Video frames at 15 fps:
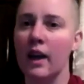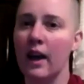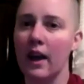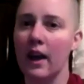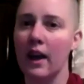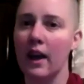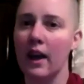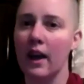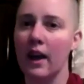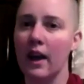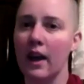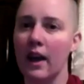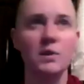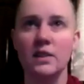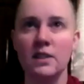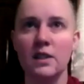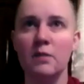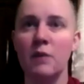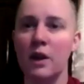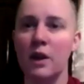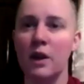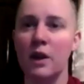And it still
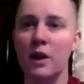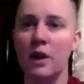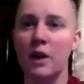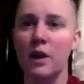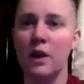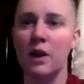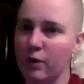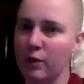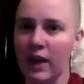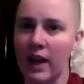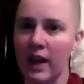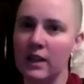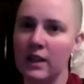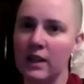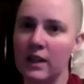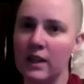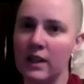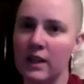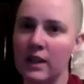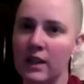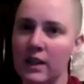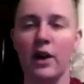might feel fabricated.
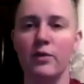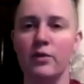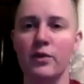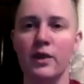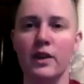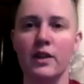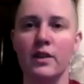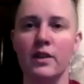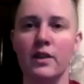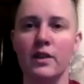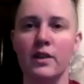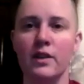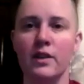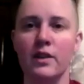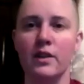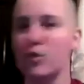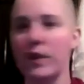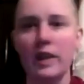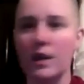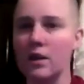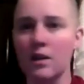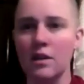It might not feel
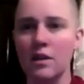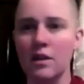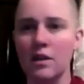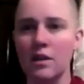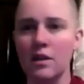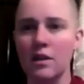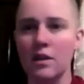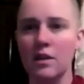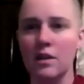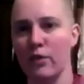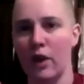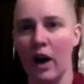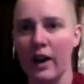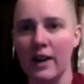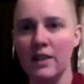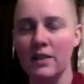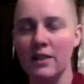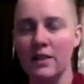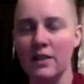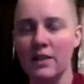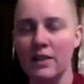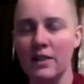real or that you've got it,